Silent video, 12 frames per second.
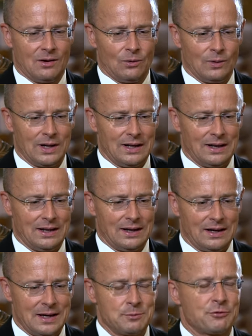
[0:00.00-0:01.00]
Well,
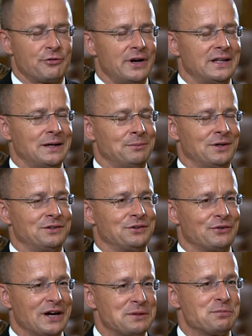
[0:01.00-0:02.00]
uh, I'm afraid I'm not the
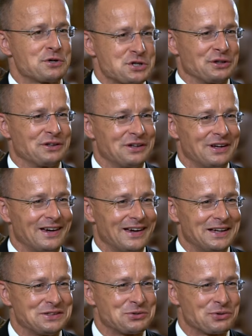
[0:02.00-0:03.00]
right person
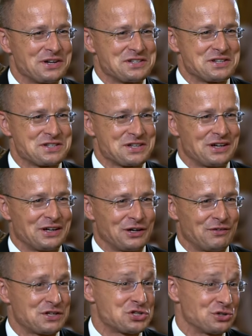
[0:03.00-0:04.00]
uh, to raise this uh,
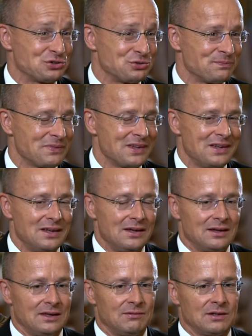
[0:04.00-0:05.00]
question to,
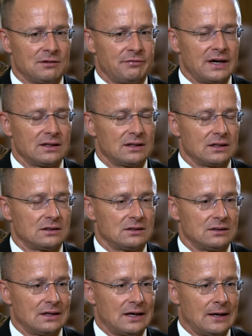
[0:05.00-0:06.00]
given the fact that
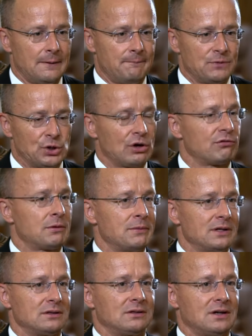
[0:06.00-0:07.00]
um, the
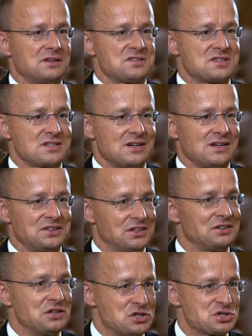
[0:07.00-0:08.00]
government has uh,
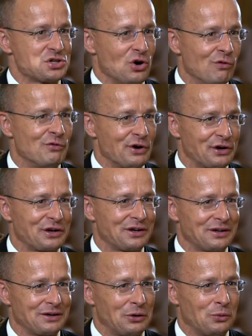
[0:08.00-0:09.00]
done its homework
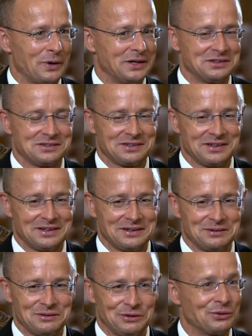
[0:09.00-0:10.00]
quite uh,
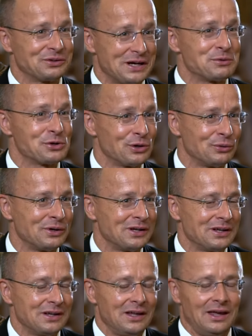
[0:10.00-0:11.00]
a long time ago
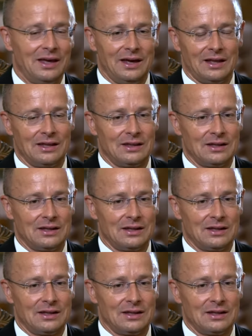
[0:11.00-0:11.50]
and